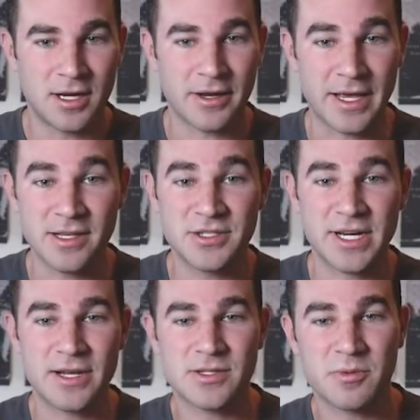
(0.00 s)
Okay,
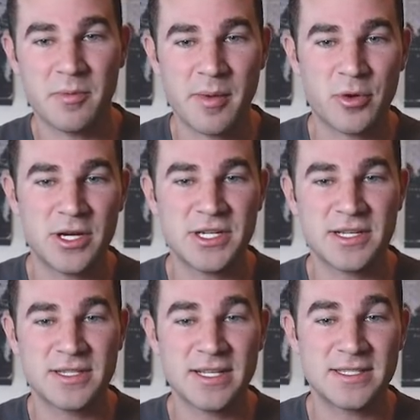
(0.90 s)
check out some of my
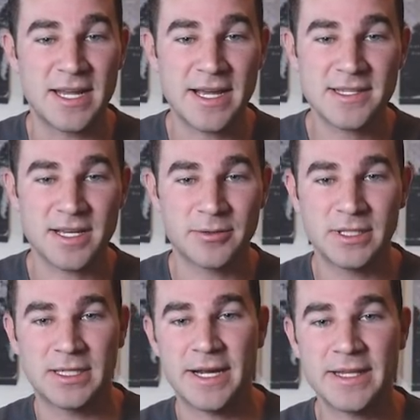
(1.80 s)
projects. That's nice. I
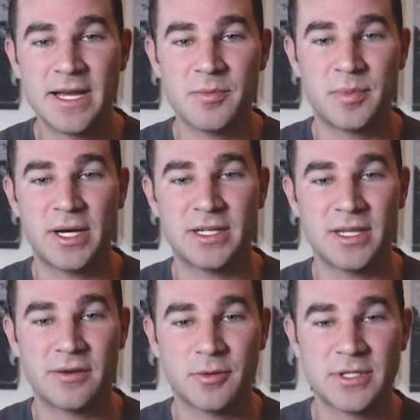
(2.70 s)
really like that. But
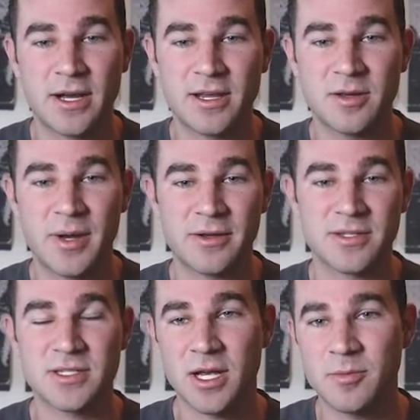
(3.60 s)
if we're talking about
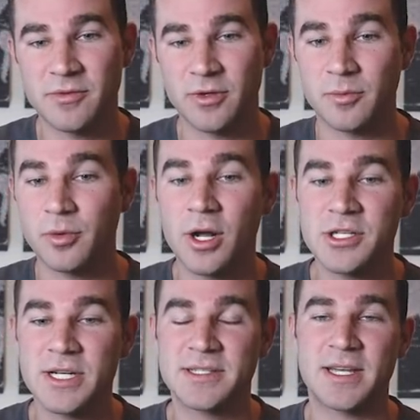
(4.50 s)
some of your
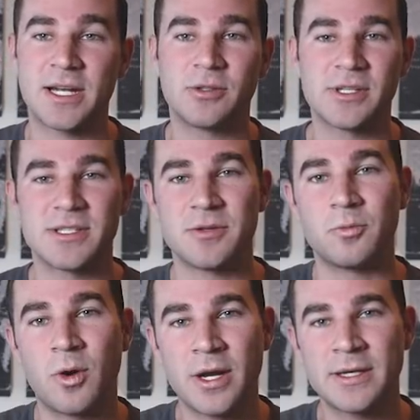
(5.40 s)
projects and I only see
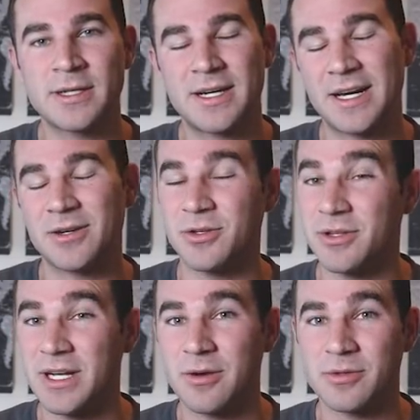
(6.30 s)
one, I don't know
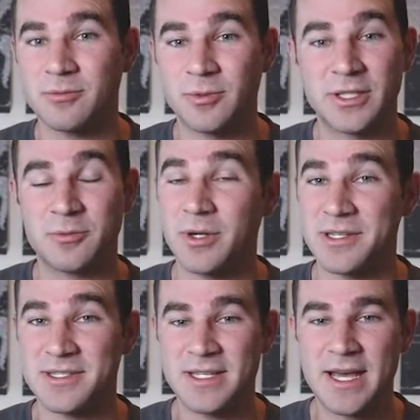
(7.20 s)
that I would really want
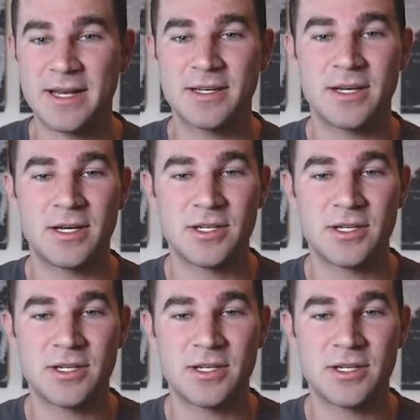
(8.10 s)
to see that.